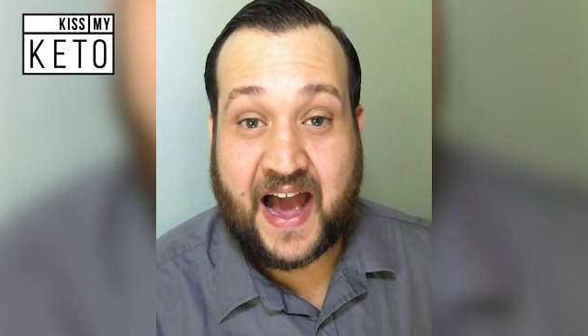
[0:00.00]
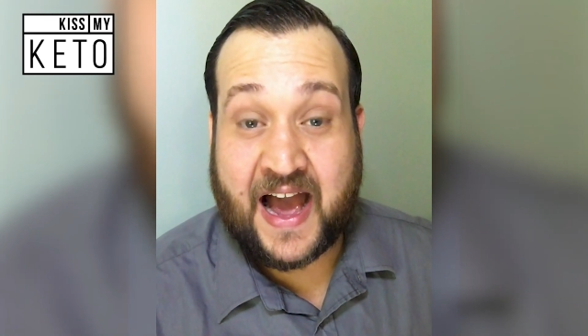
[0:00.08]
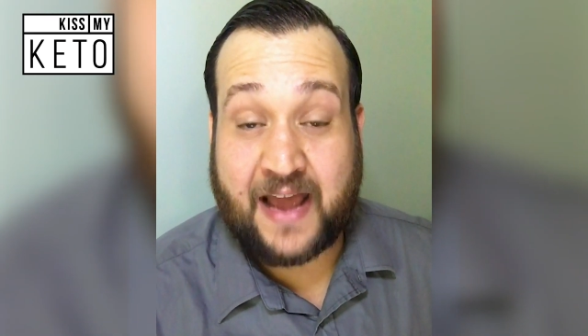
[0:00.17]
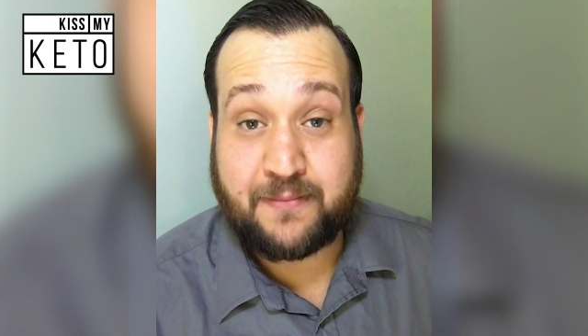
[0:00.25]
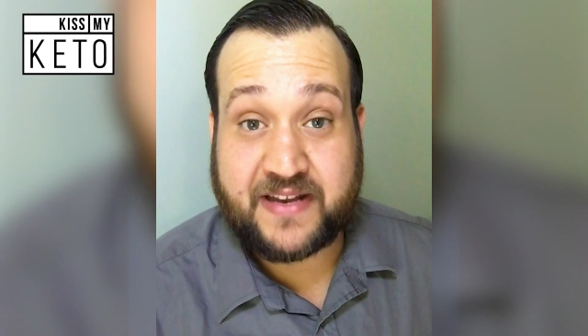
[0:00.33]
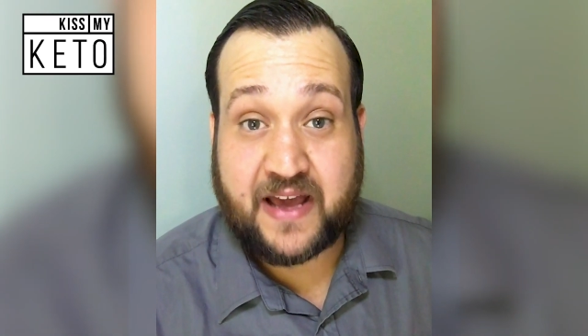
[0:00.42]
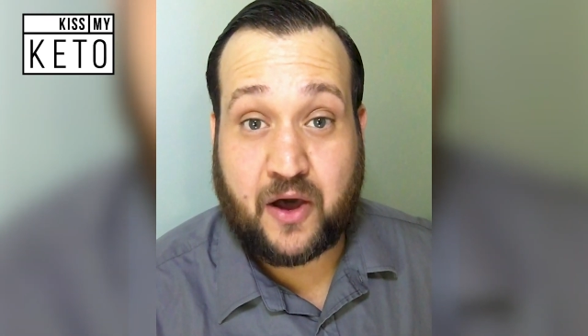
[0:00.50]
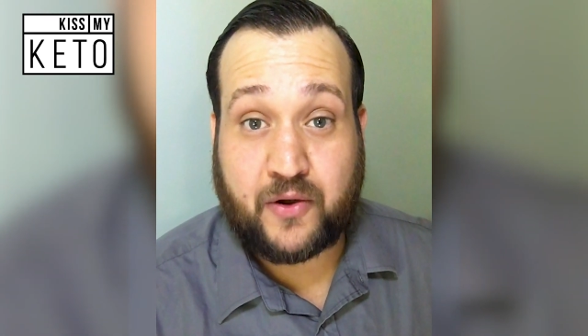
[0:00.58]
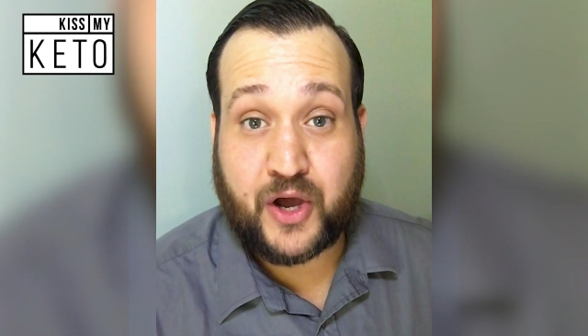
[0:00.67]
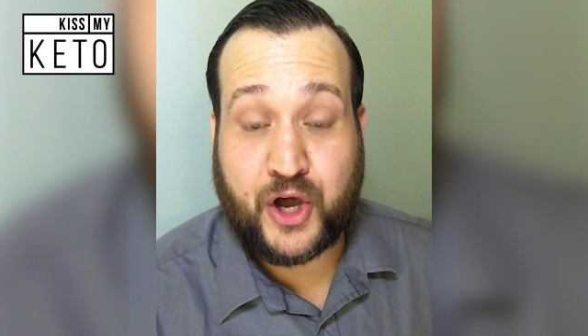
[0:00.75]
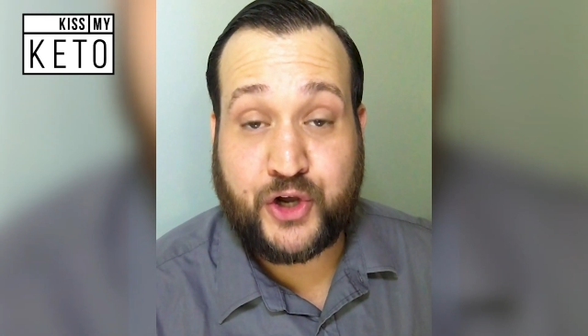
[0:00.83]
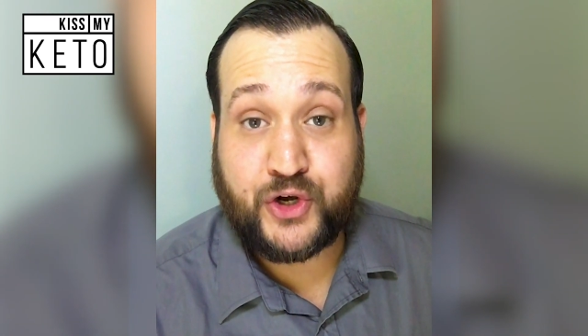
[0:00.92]
I am
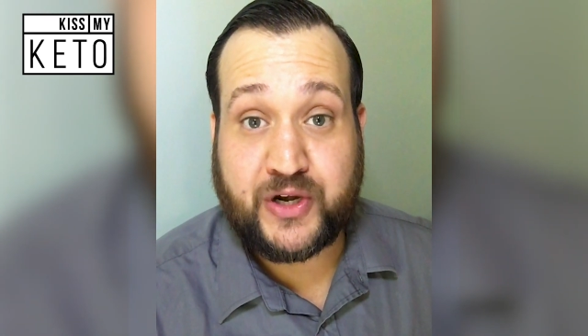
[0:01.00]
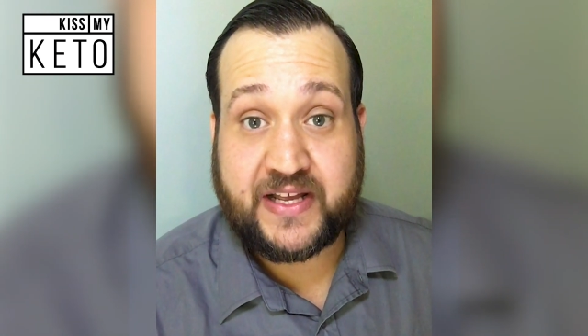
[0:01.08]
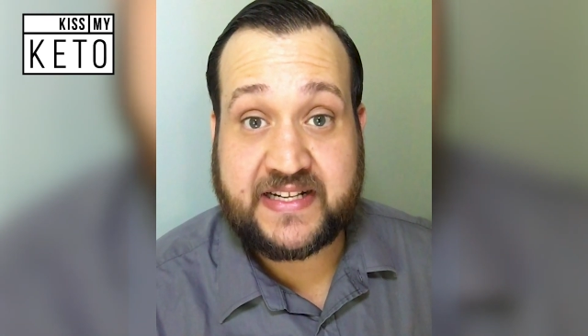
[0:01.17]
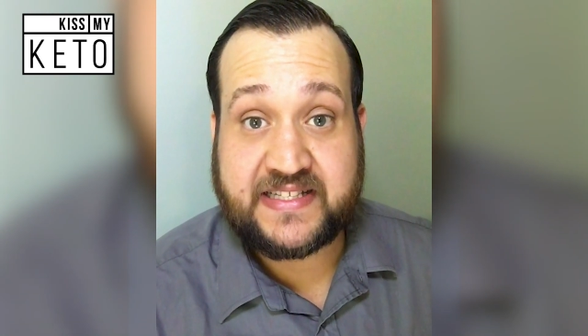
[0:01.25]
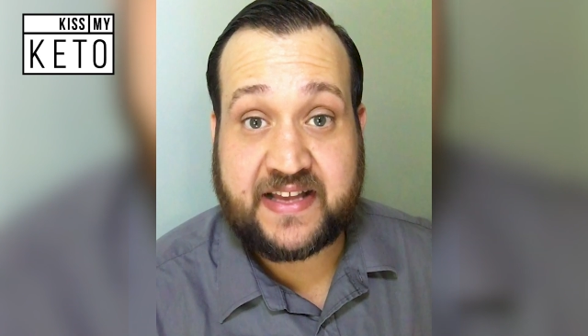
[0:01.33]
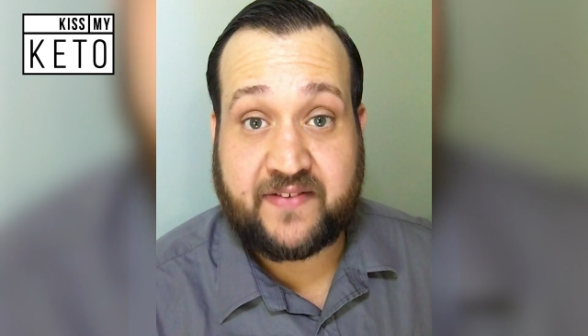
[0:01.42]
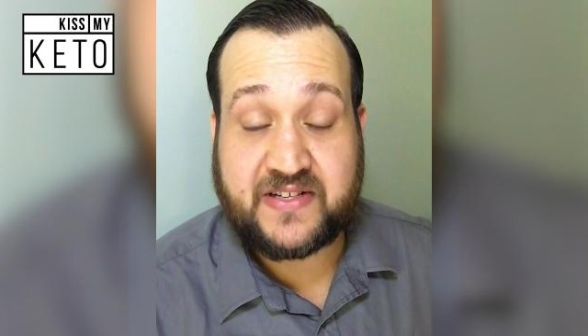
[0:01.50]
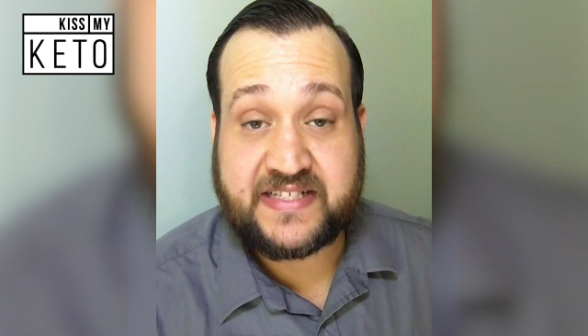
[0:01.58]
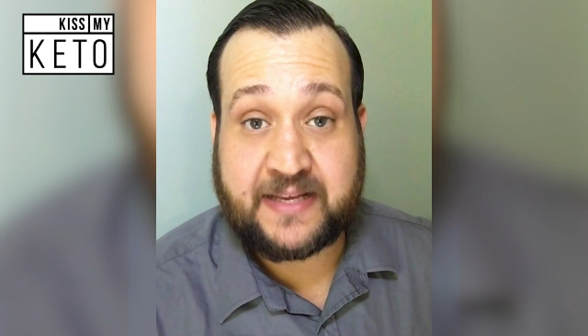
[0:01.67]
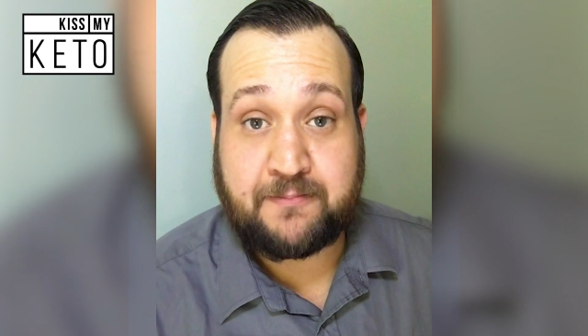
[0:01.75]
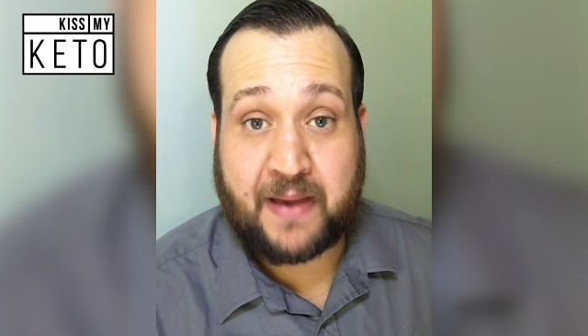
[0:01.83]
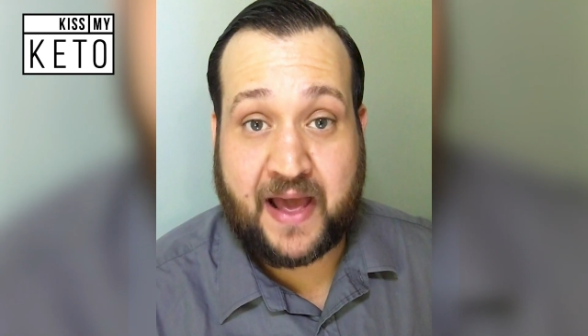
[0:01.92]
down
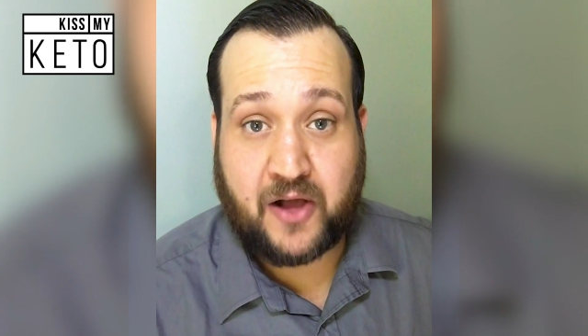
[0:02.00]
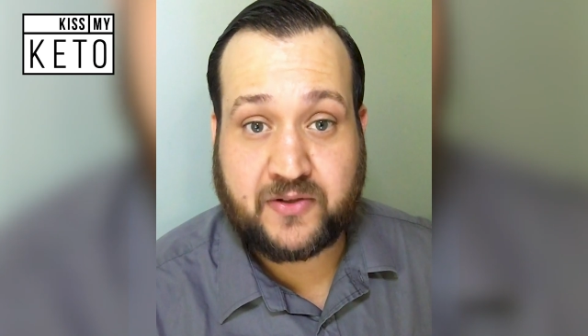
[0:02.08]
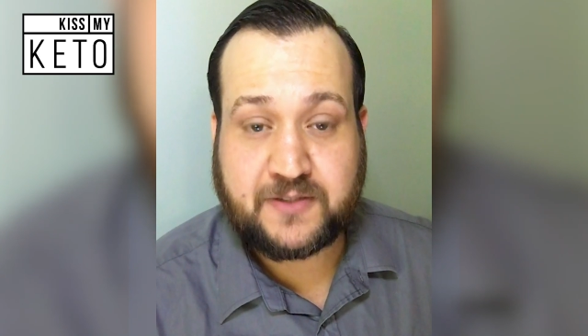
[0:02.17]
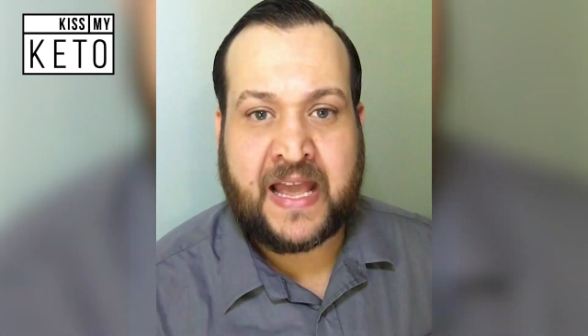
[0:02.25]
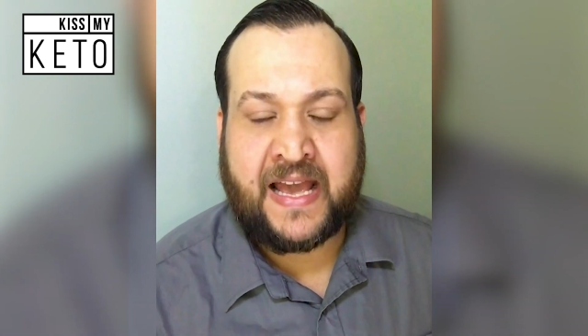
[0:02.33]
117 pounds,